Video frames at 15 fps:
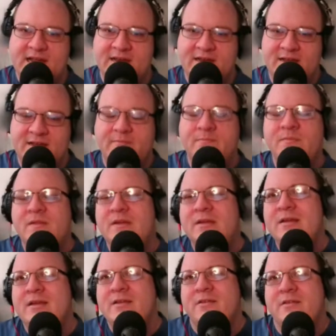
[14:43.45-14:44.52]
AD.
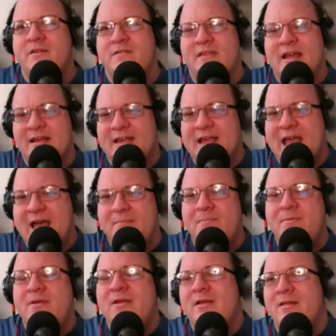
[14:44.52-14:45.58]
So there's that
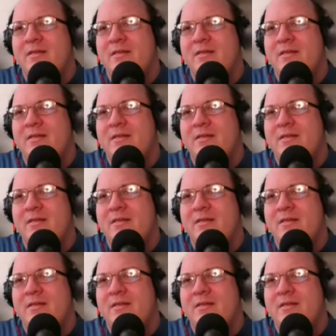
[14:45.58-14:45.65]
gap.